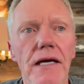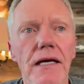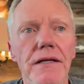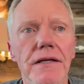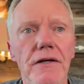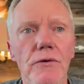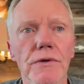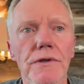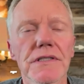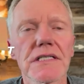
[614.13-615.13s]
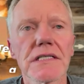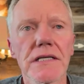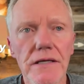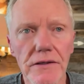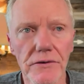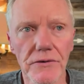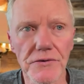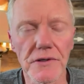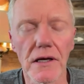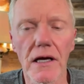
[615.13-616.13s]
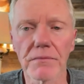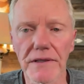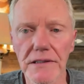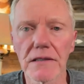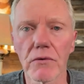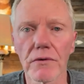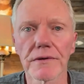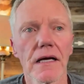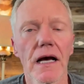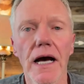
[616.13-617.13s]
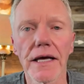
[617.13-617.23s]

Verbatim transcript: and there were tears on my keyboard. I,